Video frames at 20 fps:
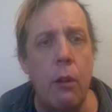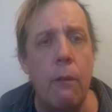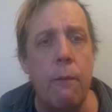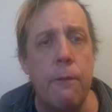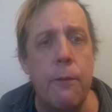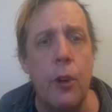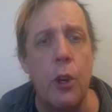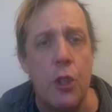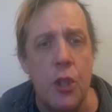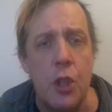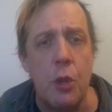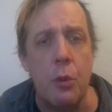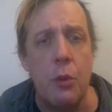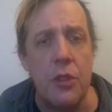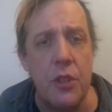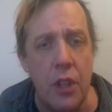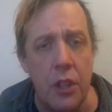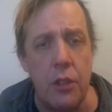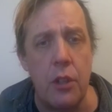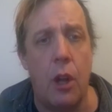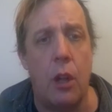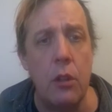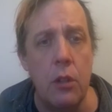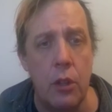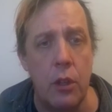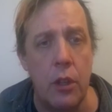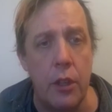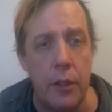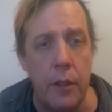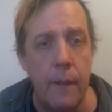virtuous
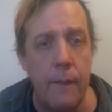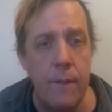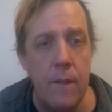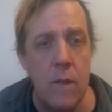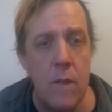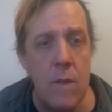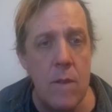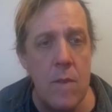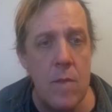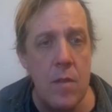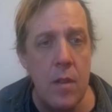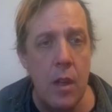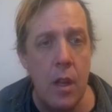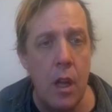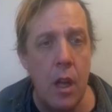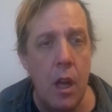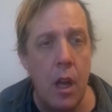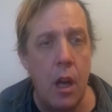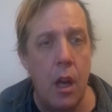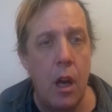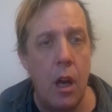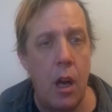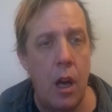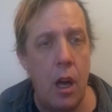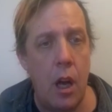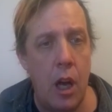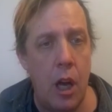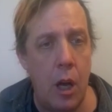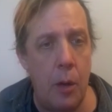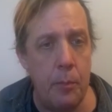adulthood.
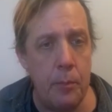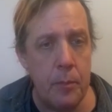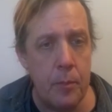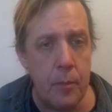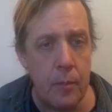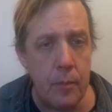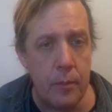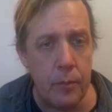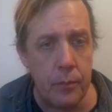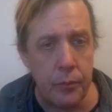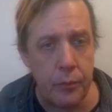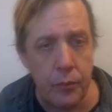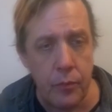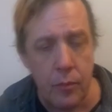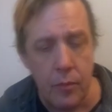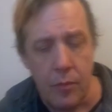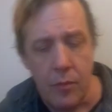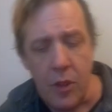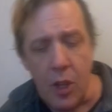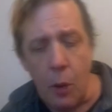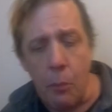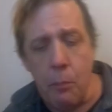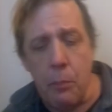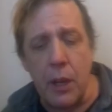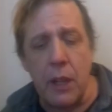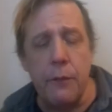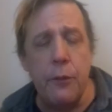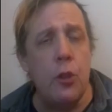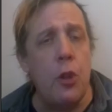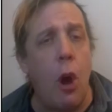Um, but
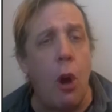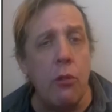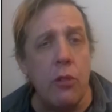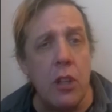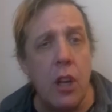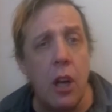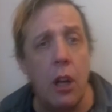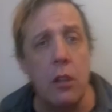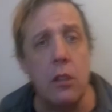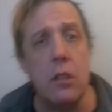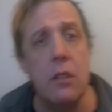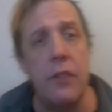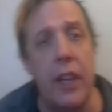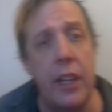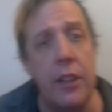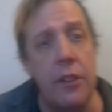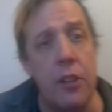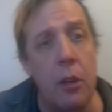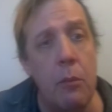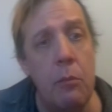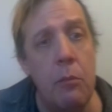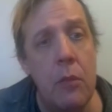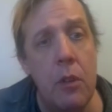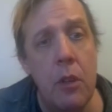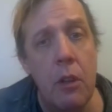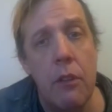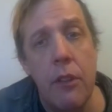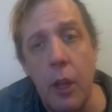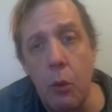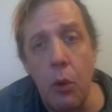if you don't cultivate them,
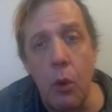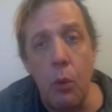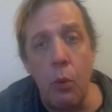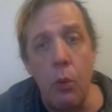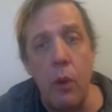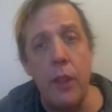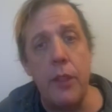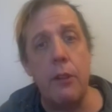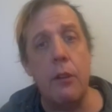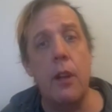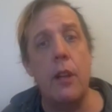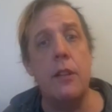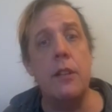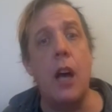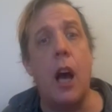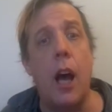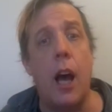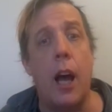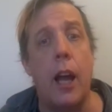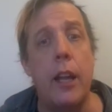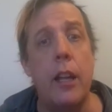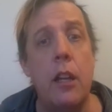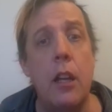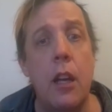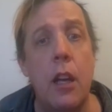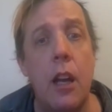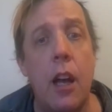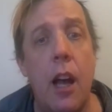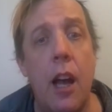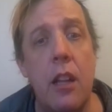they will wither and die.
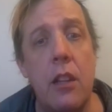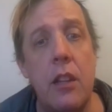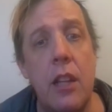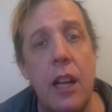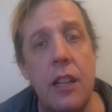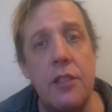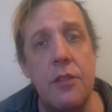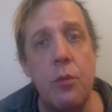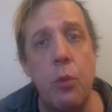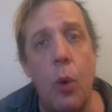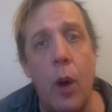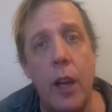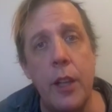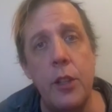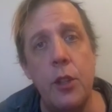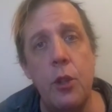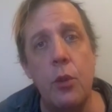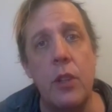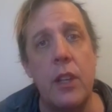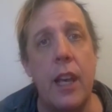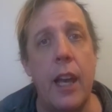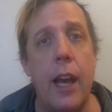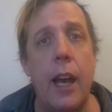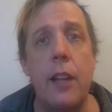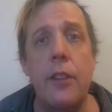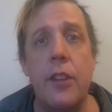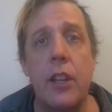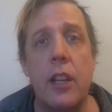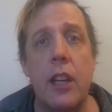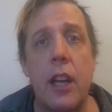And that's why you
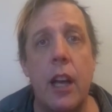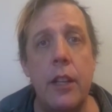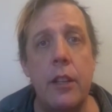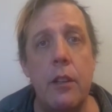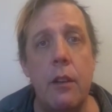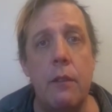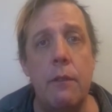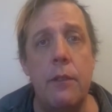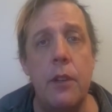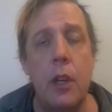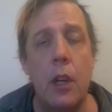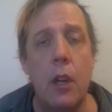get the kind of